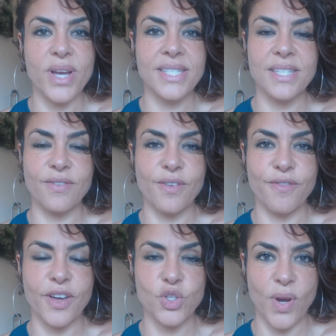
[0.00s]
rest of the
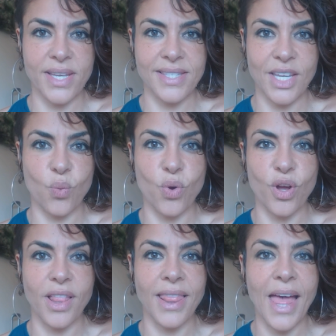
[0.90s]
fundraising
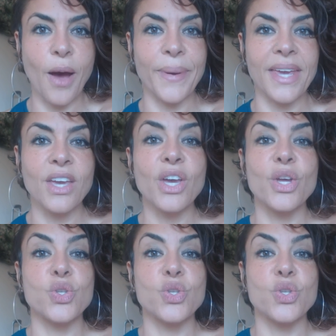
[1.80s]
will allow me